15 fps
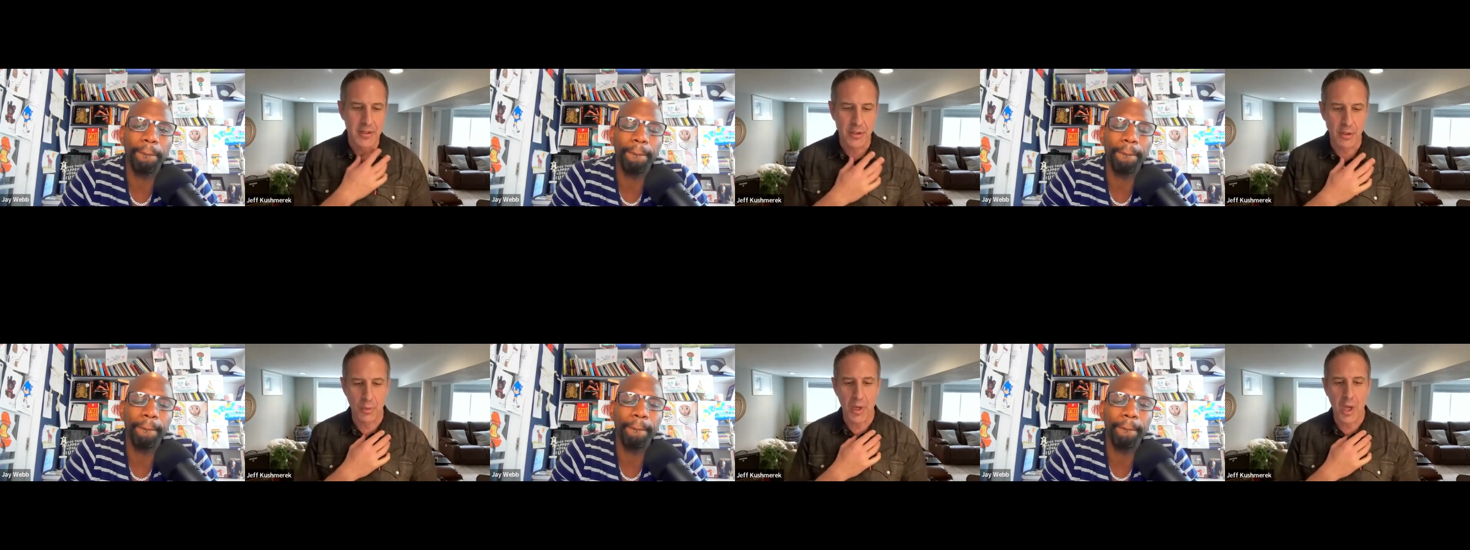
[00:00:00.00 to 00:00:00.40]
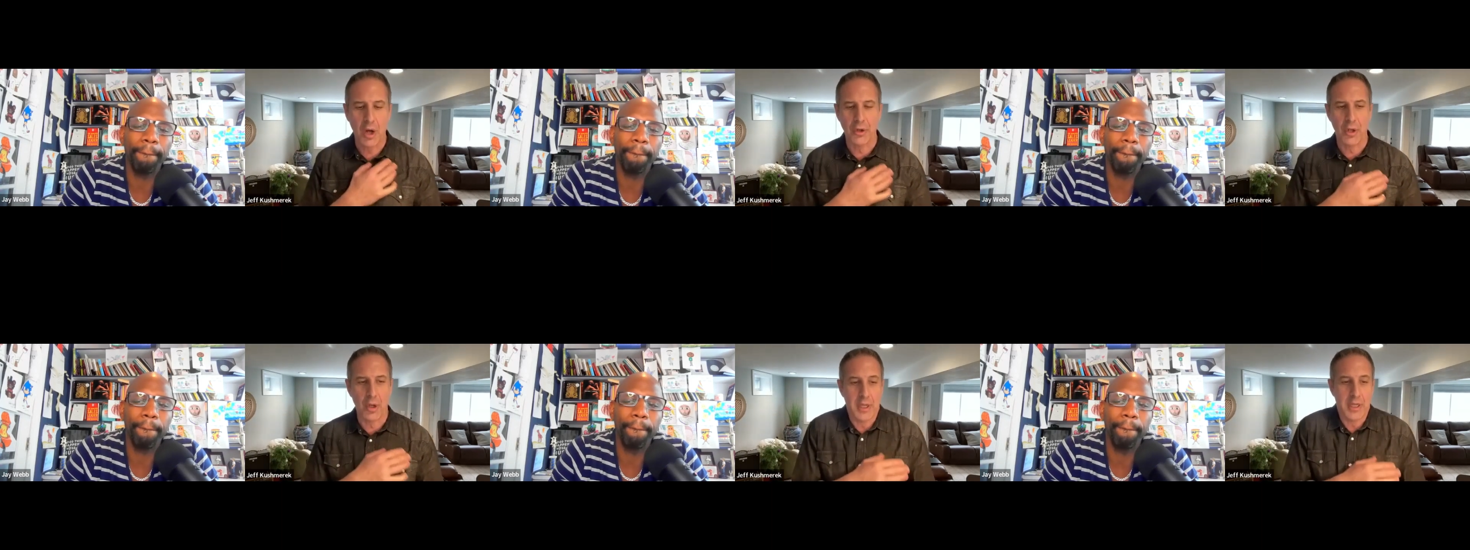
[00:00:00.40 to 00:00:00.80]
Speaker 1: So we
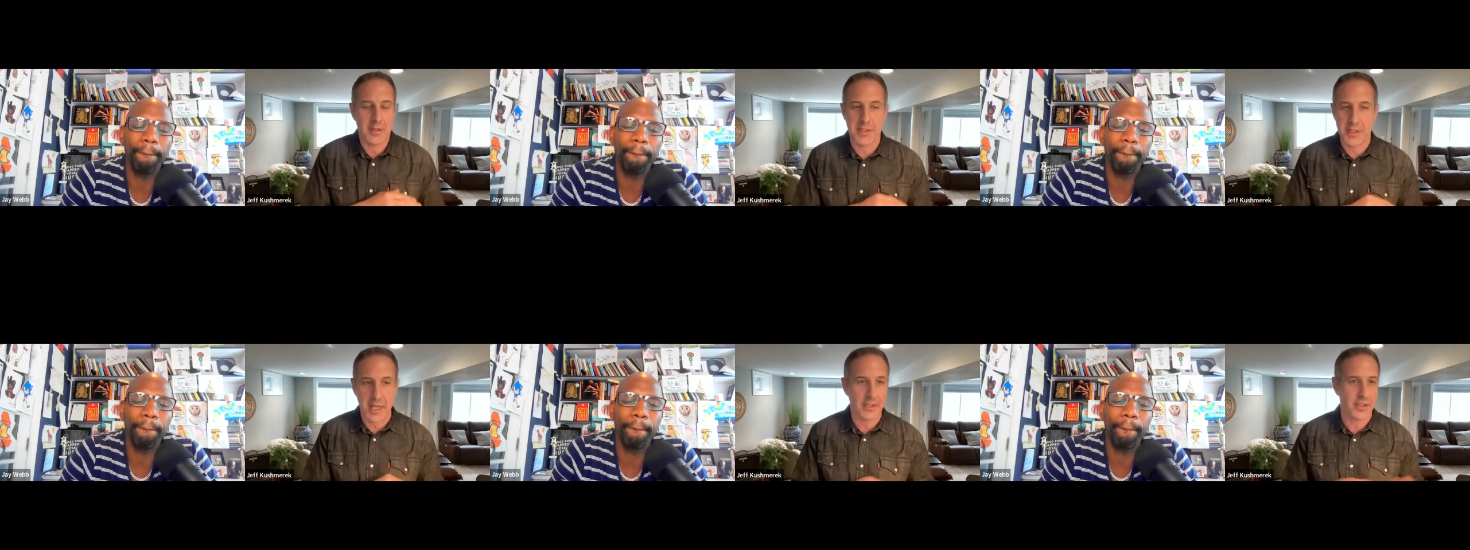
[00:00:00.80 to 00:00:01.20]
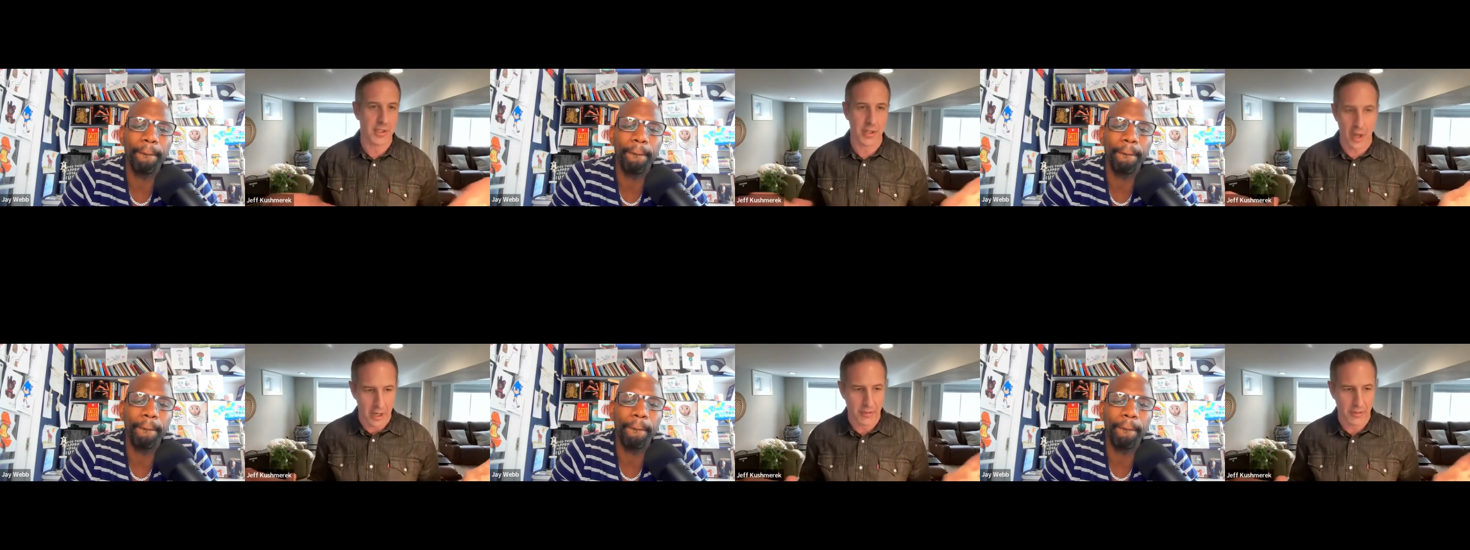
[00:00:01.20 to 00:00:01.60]
all know, and sales is
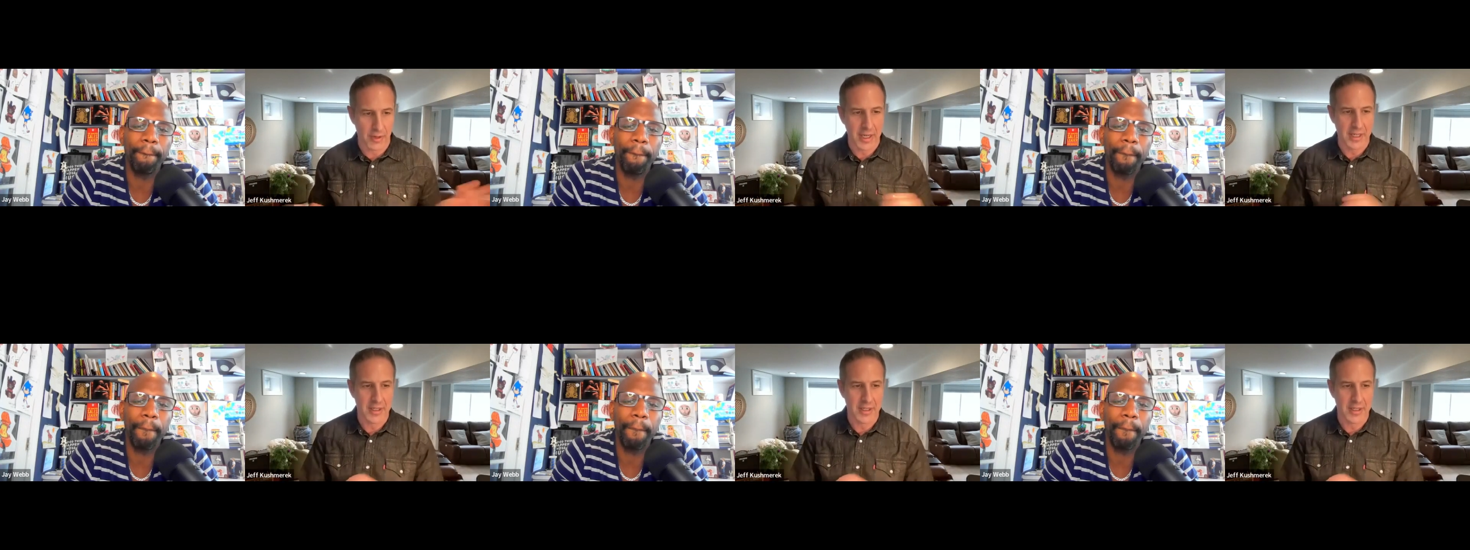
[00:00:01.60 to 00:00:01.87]
hard, right?